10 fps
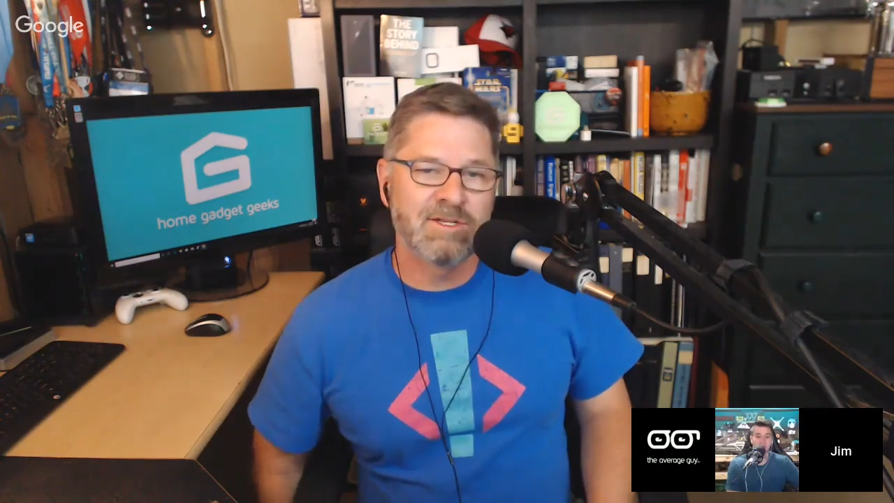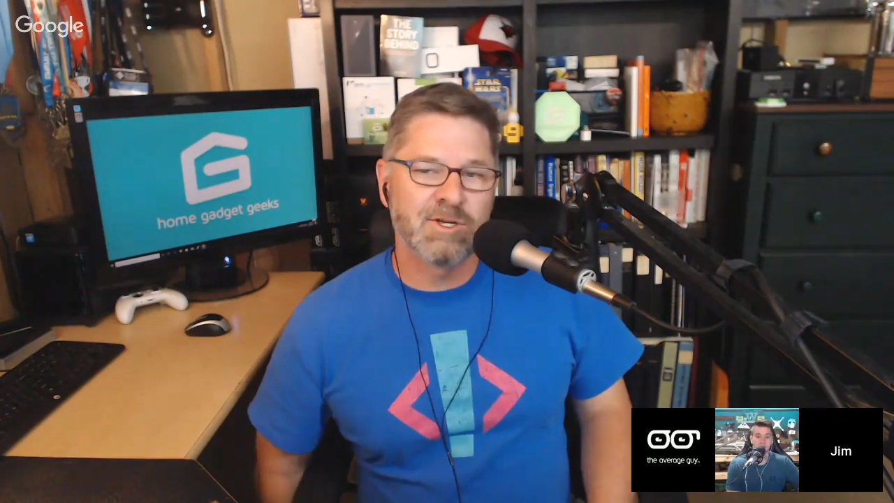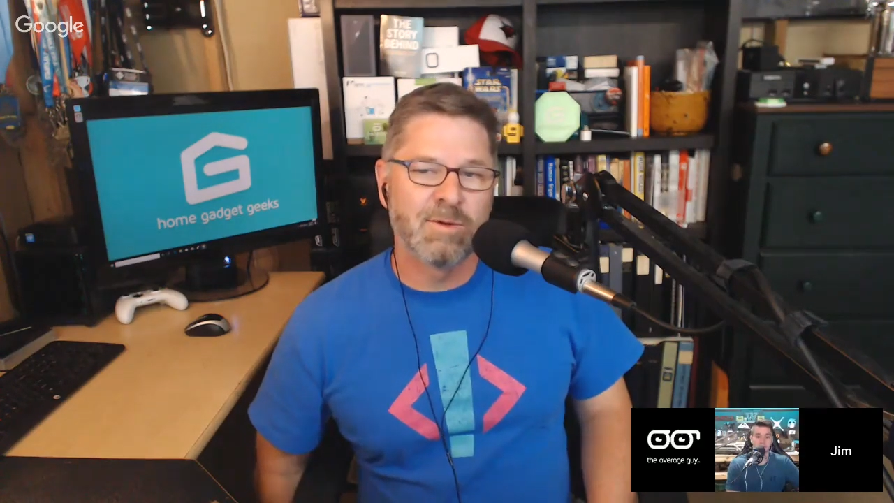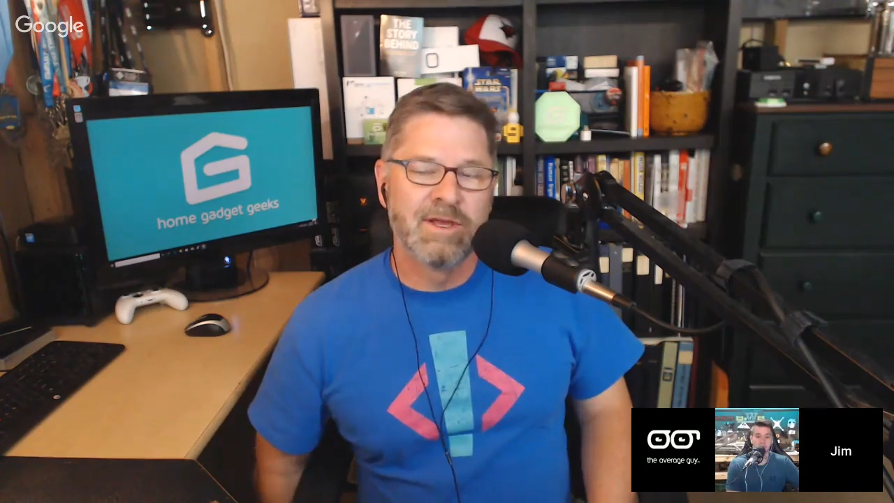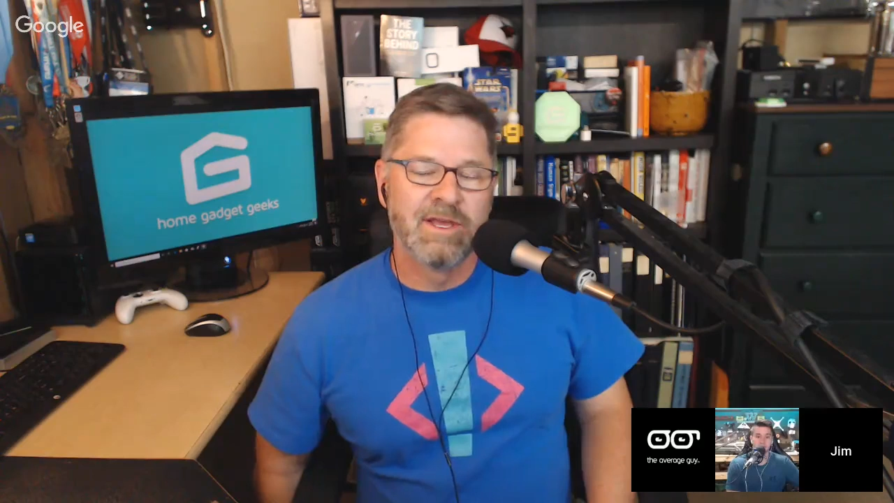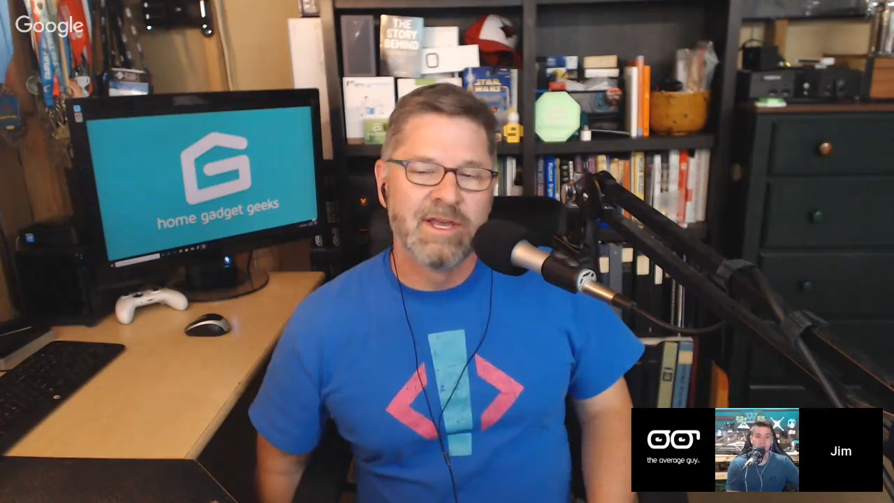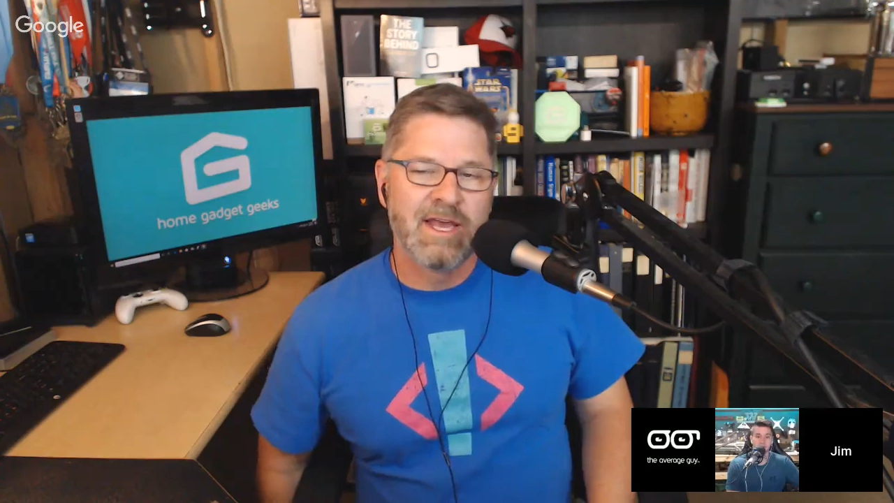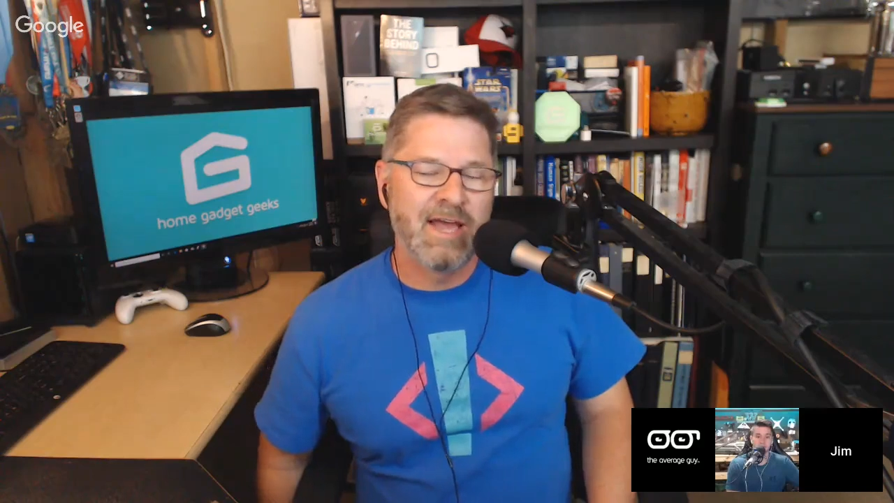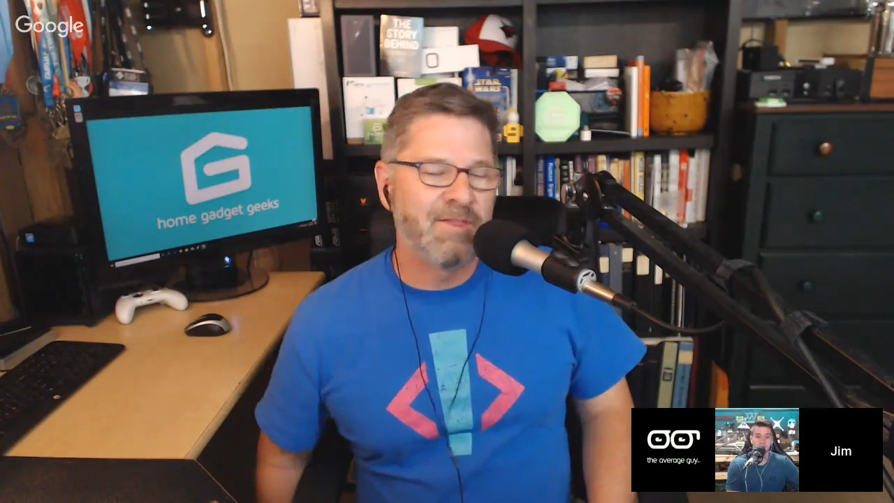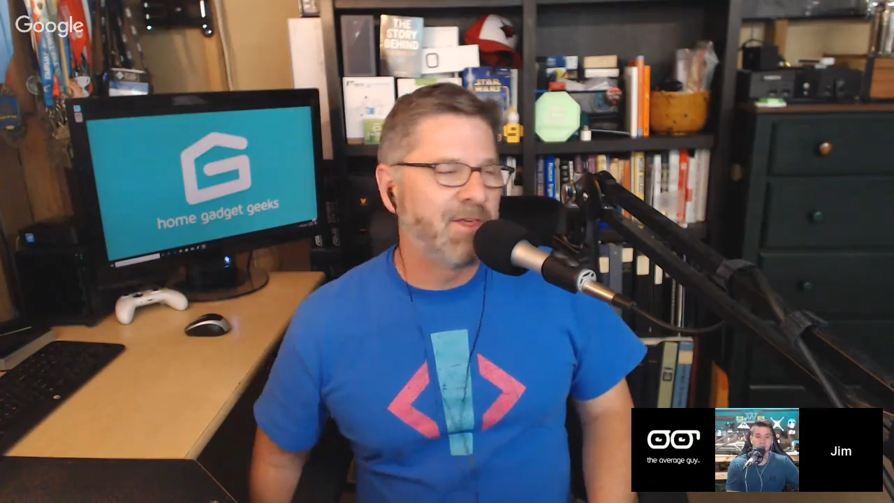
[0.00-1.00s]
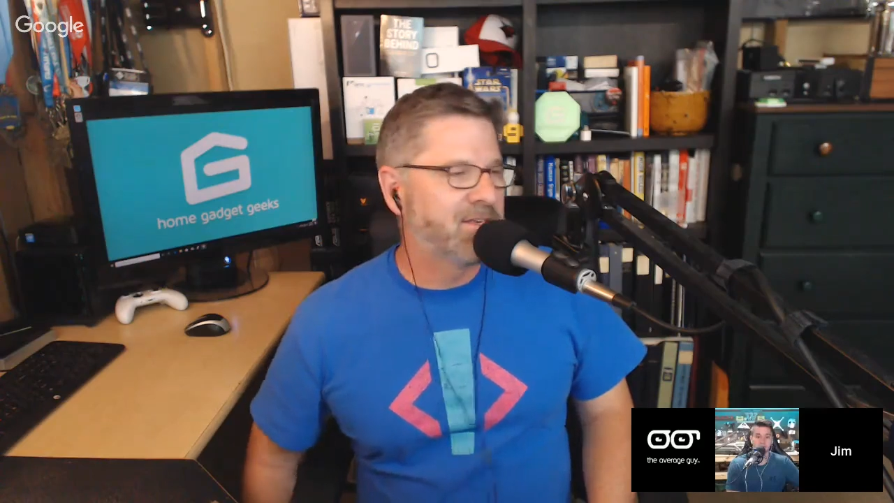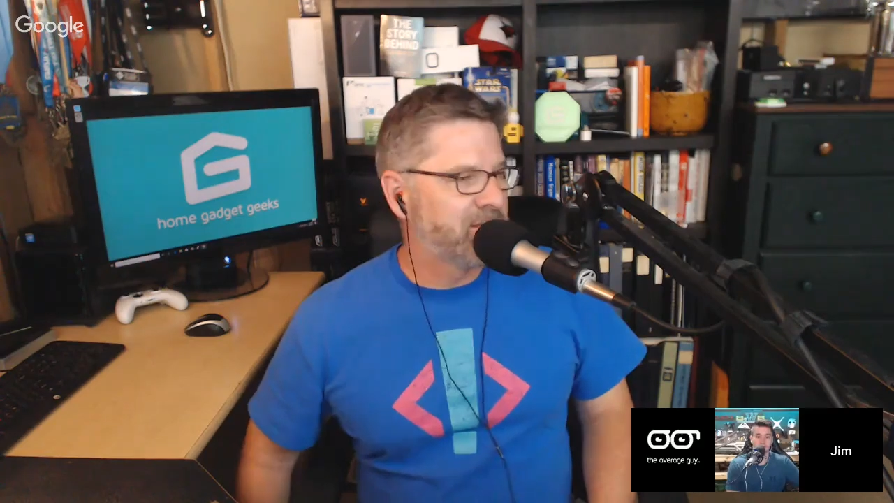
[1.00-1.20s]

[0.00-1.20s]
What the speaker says: So I think